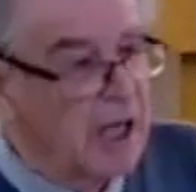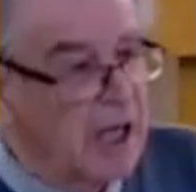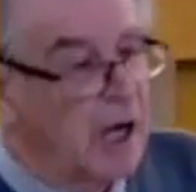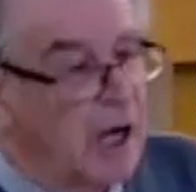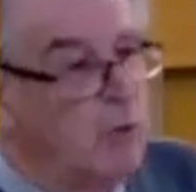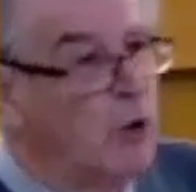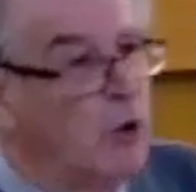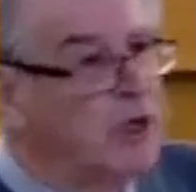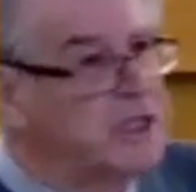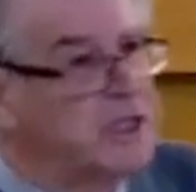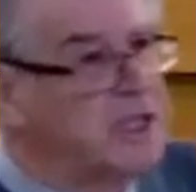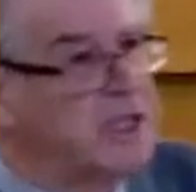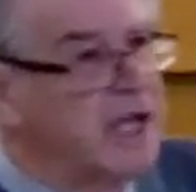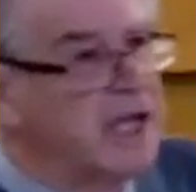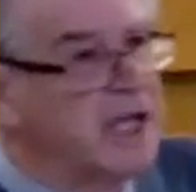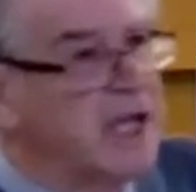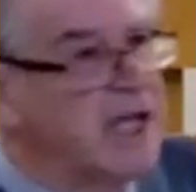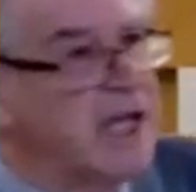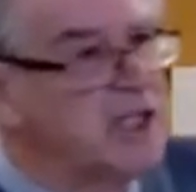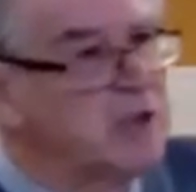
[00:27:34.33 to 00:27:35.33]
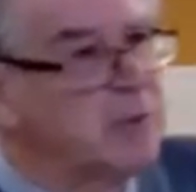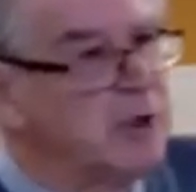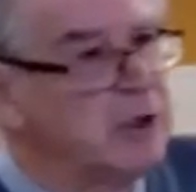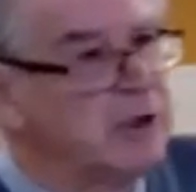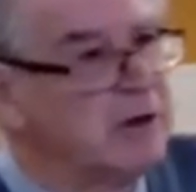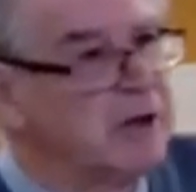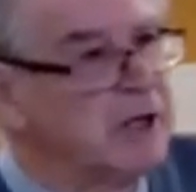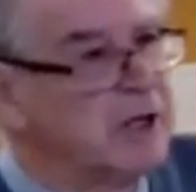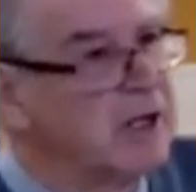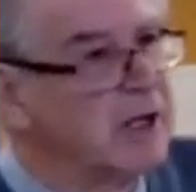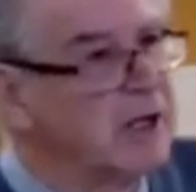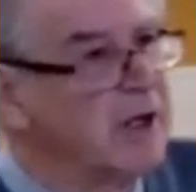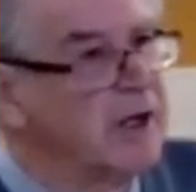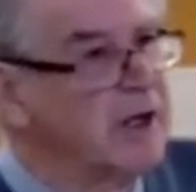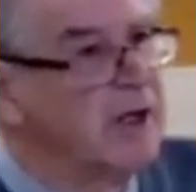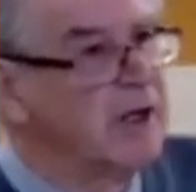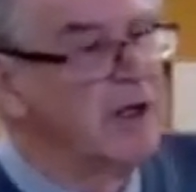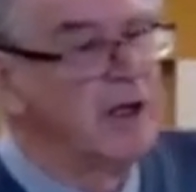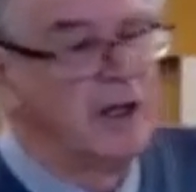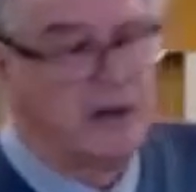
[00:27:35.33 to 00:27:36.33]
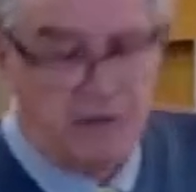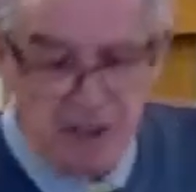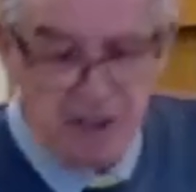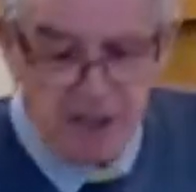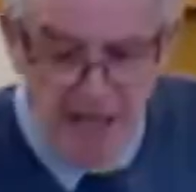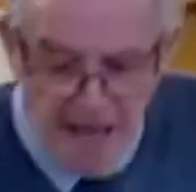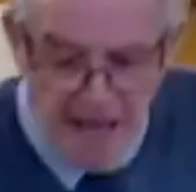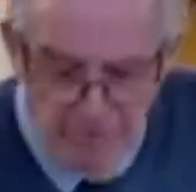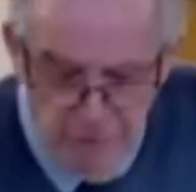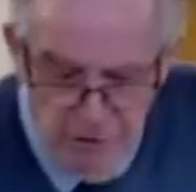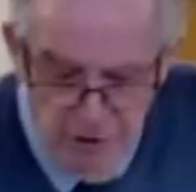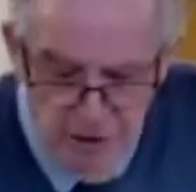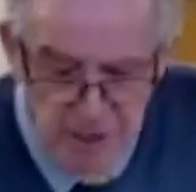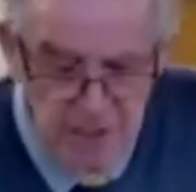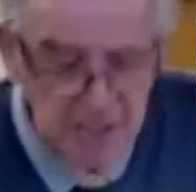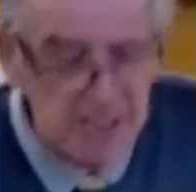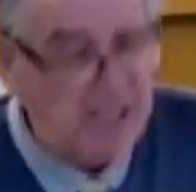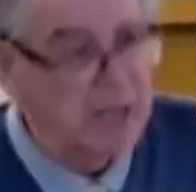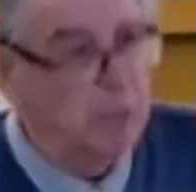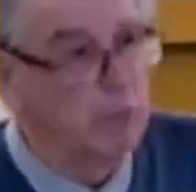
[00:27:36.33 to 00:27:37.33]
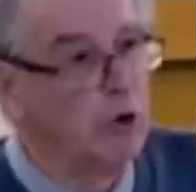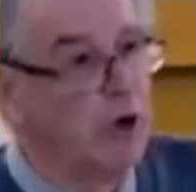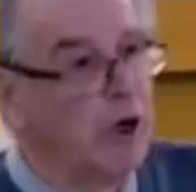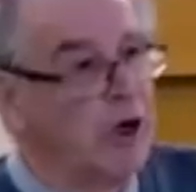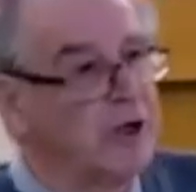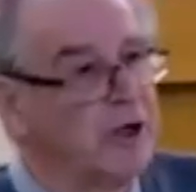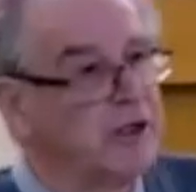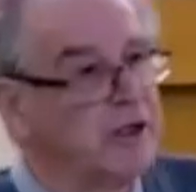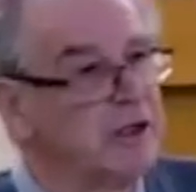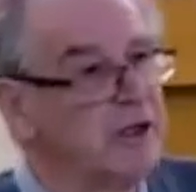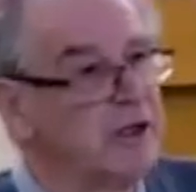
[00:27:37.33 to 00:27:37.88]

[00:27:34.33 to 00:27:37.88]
And what is the engagement ring? The guarantee word